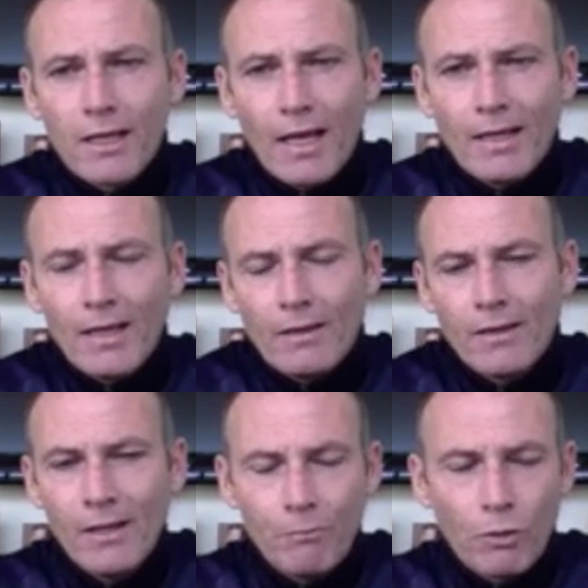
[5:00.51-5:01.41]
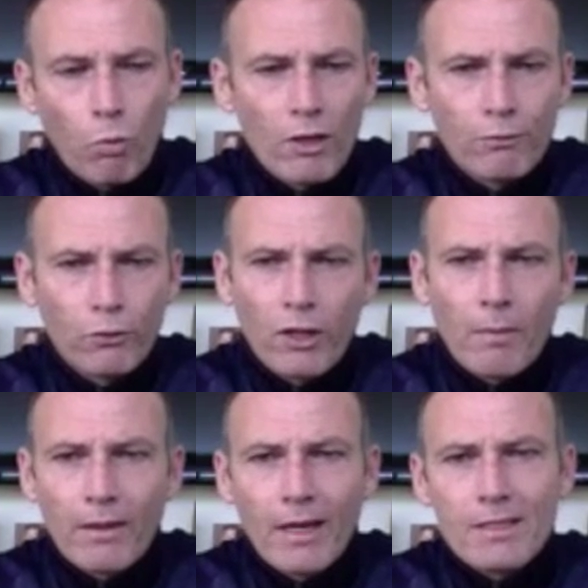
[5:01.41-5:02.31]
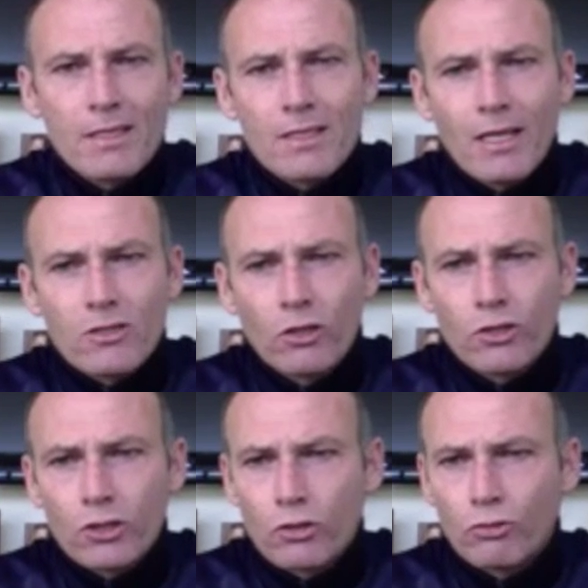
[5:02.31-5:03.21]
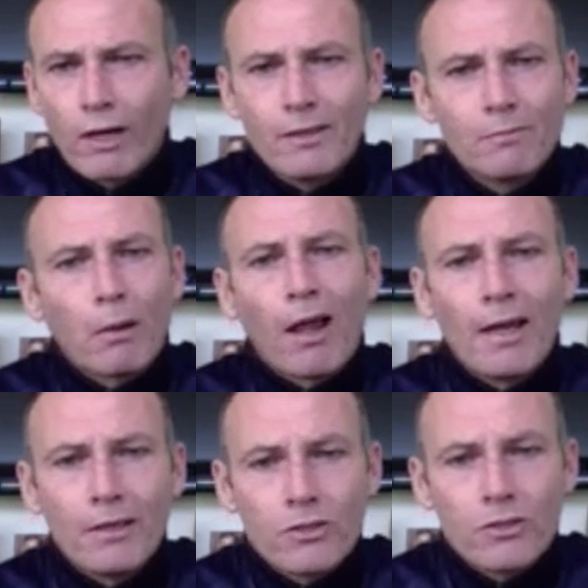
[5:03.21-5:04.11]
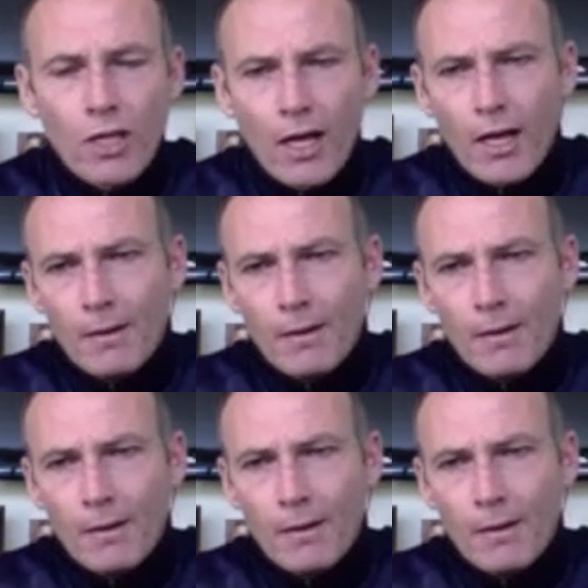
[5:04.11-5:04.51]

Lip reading: and the wonderful thing about the ACC, it's not just great players,